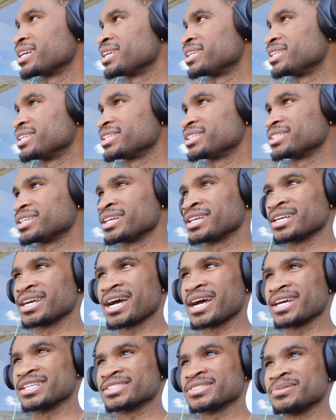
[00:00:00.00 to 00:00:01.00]
A
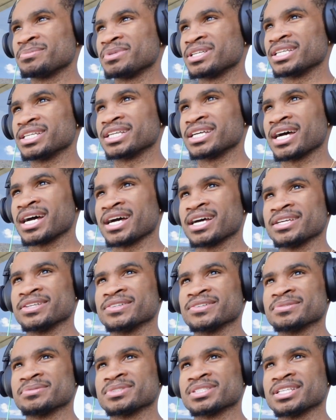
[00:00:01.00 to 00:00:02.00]
guy is going to be a guy, you
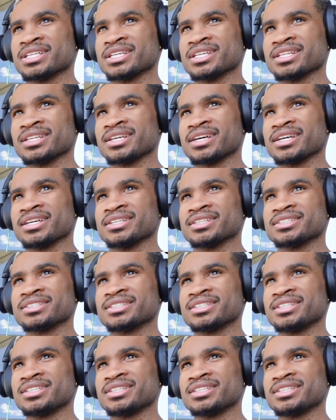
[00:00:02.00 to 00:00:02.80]
know what I'm saying? Like,